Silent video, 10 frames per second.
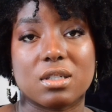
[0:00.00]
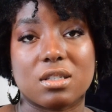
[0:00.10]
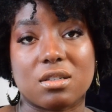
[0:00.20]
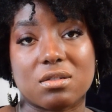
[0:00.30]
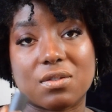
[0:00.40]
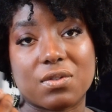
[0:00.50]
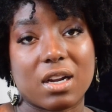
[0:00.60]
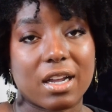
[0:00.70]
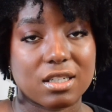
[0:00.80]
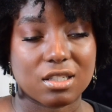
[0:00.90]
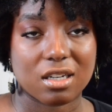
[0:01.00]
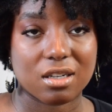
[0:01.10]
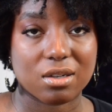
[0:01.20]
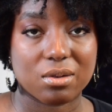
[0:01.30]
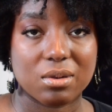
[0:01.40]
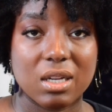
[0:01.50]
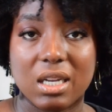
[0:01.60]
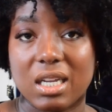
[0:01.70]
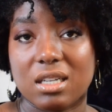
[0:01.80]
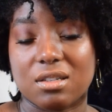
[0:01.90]
you can use it for eyeshadow,
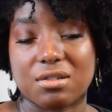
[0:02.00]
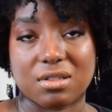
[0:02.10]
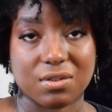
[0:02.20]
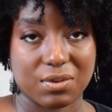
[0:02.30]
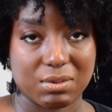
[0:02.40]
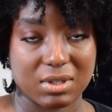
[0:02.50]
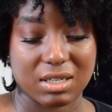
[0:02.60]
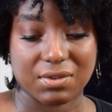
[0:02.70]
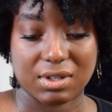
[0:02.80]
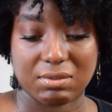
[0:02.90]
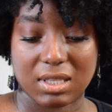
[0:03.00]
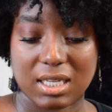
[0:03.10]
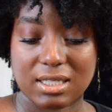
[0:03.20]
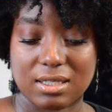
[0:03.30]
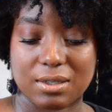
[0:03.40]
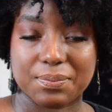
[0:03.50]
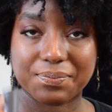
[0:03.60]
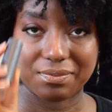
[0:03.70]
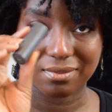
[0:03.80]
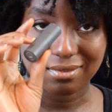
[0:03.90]
you can use it for whichever you would like. So
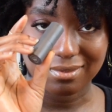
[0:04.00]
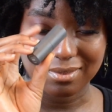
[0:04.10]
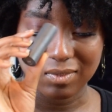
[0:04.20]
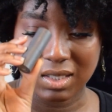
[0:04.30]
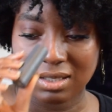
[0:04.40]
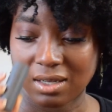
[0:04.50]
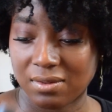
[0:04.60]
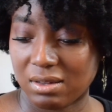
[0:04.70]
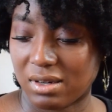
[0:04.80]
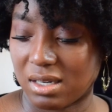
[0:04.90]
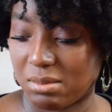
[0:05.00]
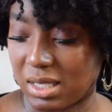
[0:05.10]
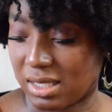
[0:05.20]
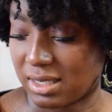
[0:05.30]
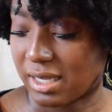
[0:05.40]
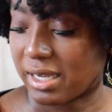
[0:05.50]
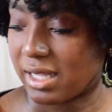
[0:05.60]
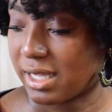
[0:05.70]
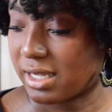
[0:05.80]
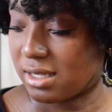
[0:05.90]
definitely recommend this guy. I
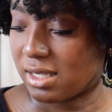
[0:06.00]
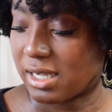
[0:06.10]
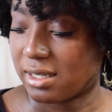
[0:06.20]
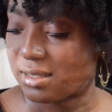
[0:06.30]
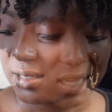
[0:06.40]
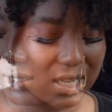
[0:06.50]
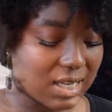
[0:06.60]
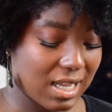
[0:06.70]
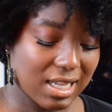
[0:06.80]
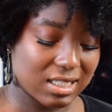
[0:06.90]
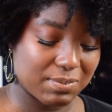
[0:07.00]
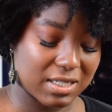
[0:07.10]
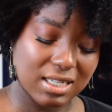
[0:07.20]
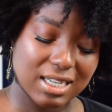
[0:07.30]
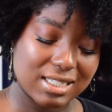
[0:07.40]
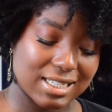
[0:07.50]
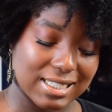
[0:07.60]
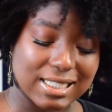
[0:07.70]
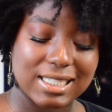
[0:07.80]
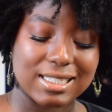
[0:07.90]
like it a lot. And last but not
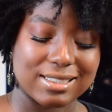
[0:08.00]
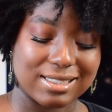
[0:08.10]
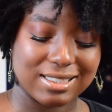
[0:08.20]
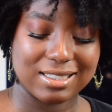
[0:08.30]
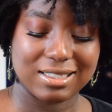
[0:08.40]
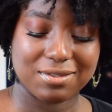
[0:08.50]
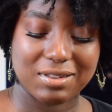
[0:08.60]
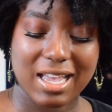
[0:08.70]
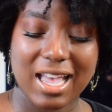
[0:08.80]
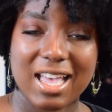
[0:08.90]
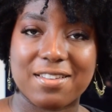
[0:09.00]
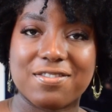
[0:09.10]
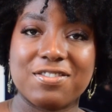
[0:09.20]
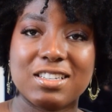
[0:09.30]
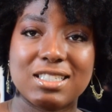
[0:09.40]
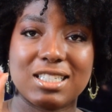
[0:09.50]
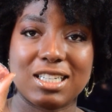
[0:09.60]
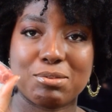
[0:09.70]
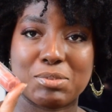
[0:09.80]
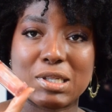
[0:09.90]
least, we have
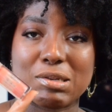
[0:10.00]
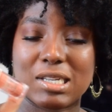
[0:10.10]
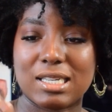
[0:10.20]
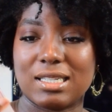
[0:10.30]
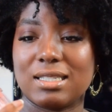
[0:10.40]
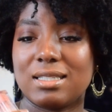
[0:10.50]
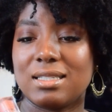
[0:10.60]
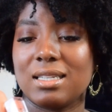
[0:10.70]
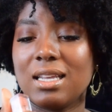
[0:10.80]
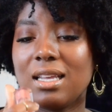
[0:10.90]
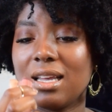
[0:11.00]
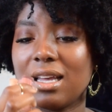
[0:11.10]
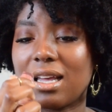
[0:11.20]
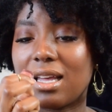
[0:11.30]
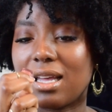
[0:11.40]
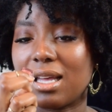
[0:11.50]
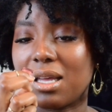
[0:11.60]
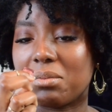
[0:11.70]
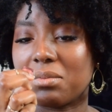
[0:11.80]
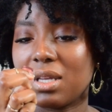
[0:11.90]
Fenty Beauty's
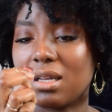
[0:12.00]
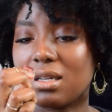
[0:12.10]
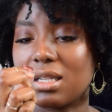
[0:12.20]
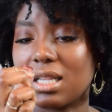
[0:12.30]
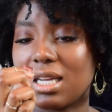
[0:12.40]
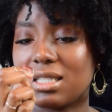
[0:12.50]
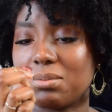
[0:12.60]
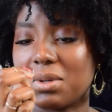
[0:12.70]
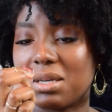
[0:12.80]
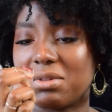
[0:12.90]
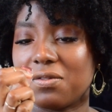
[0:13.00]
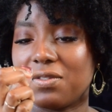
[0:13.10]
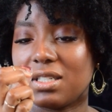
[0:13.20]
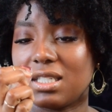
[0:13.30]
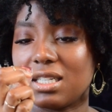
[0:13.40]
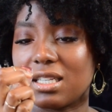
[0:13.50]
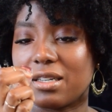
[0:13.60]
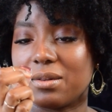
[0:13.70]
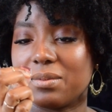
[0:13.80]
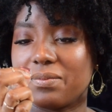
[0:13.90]
Gloss Bomb in Fenty
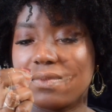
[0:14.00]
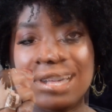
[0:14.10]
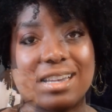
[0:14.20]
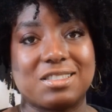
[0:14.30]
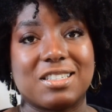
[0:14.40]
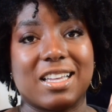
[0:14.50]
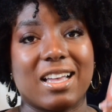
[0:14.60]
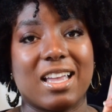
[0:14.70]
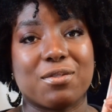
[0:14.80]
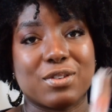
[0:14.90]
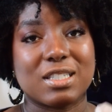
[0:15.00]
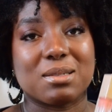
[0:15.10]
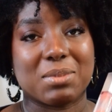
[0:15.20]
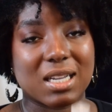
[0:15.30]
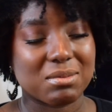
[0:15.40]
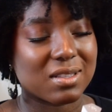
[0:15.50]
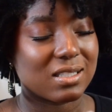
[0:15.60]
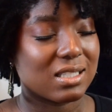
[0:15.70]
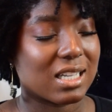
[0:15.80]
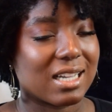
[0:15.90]
Glow. So yeah, I have reached the bottom of
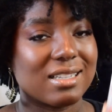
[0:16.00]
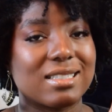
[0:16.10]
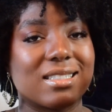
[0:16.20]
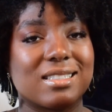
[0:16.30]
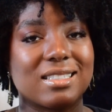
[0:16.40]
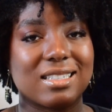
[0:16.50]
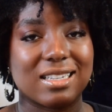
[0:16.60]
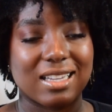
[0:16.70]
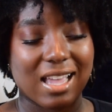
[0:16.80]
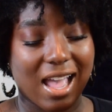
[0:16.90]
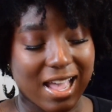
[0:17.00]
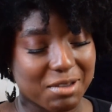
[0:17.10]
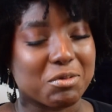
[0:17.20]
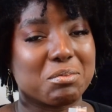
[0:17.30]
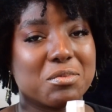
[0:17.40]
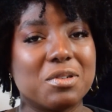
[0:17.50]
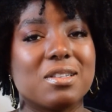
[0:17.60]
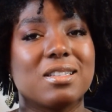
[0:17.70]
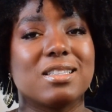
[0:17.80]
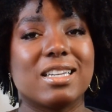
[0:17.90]
this gloss. I will
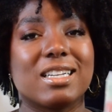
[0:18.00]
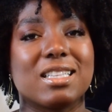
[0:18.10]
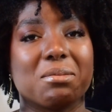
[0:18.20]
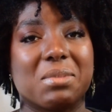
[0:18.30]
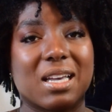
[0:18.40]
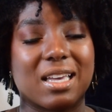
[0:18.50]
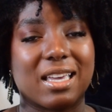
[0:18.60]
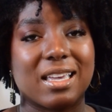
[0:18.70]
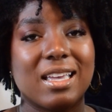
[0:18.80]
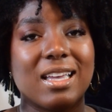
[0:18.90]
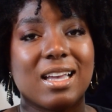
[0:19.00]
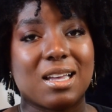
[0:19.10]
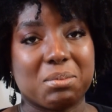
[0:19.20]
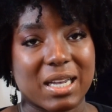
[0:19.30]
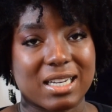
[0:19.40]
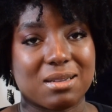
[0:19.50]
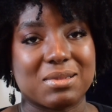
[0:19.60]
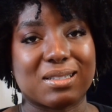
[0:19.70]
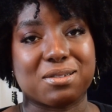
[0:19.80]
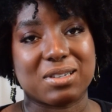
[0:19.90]
more than likely buy a backup
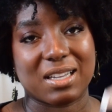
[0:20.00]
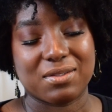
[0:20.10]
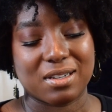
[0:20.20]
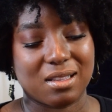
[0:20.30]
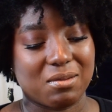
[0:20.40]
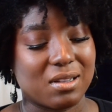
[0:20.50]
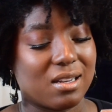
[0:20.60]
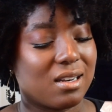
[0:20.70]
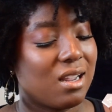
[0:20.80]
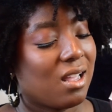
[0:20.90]
because I already have another one.